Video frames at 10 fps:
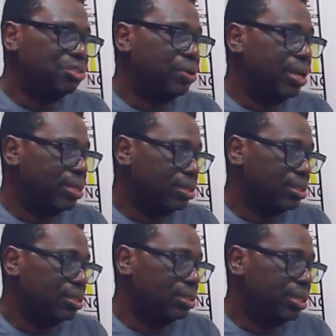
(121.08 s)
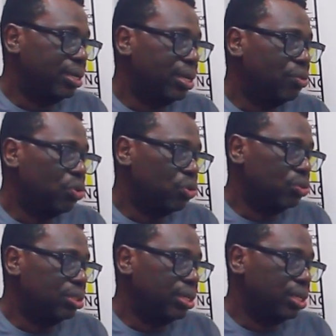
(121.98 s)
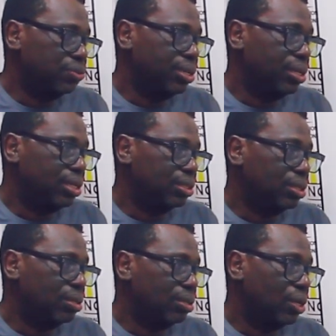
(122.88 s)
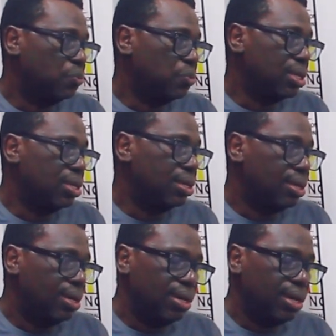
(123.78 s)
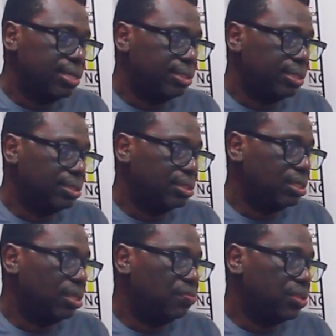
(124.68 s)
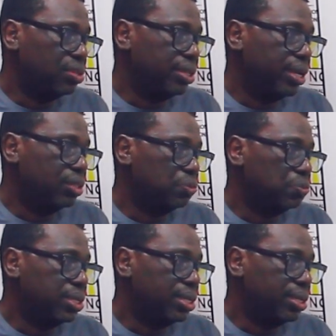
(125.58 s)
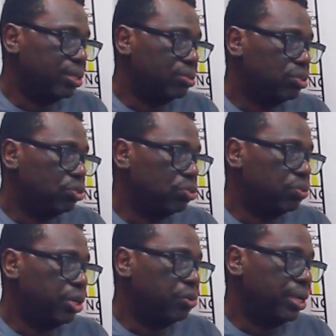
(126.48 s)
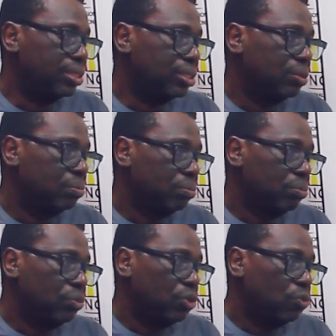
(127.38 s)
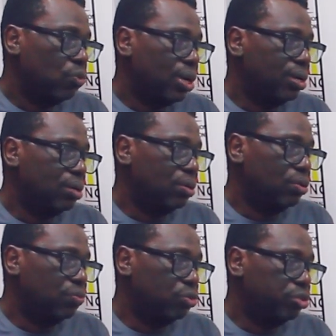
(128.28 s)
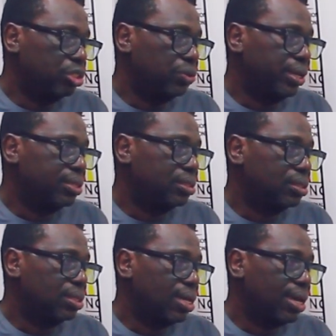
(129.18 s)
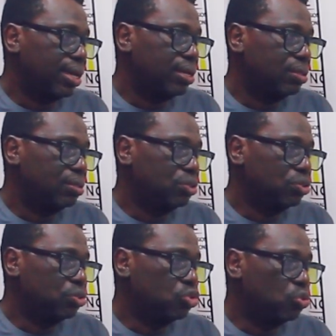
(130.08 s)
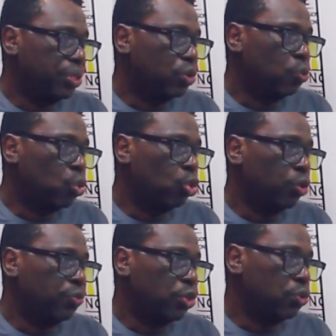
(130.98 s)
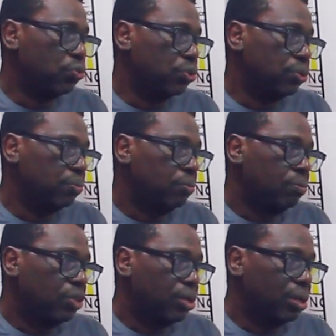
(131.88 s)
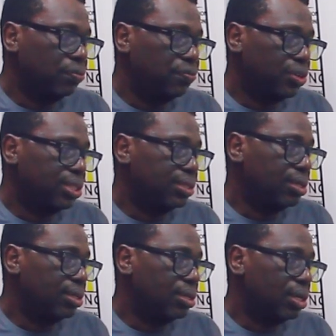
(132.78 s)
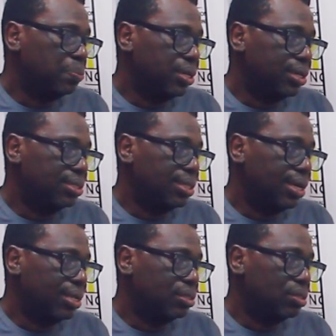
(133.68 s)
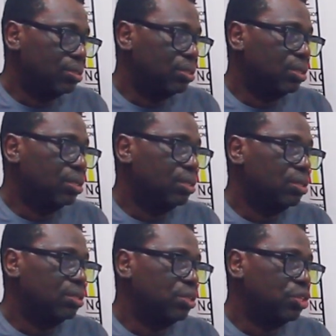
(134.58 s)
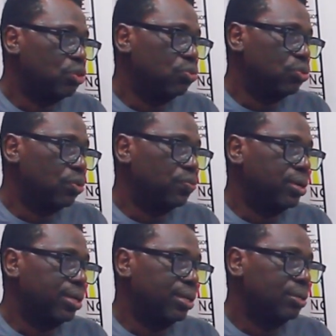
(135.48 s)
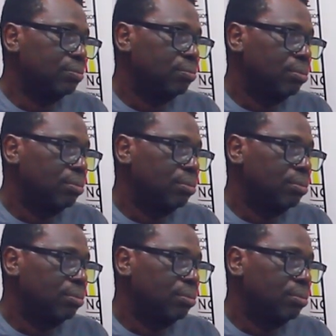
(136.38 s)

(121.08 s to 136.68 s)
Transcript: trends that arose out of the election that we, as the NCC, feel that we needed to address. One of those trends had to do with the role of the youth. Firstly, it appears that the youth of Ghana